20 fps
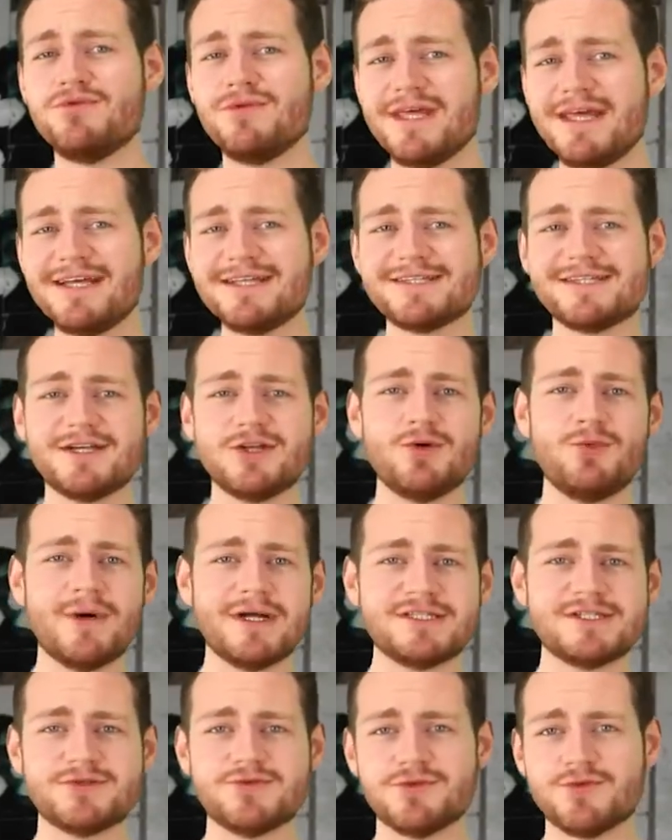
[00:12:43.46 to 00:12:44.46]
unique
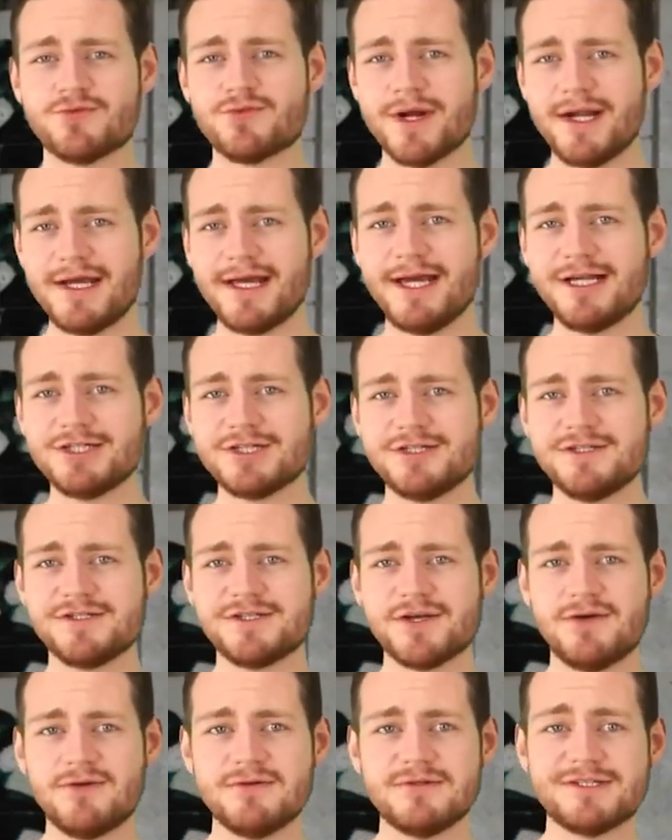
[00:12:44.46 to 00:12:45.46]
silhouettes through the radiation
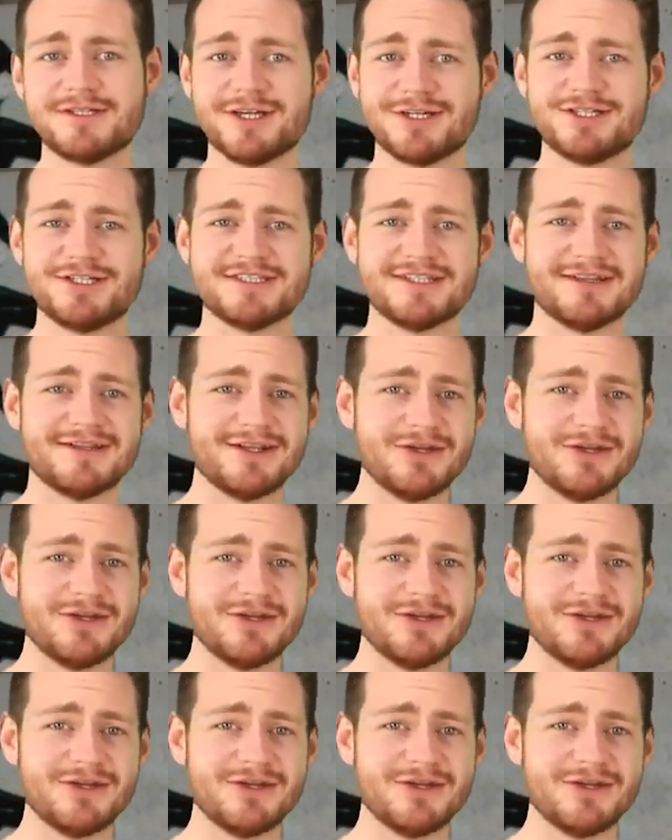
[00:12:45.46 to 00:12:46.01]
zone, such as a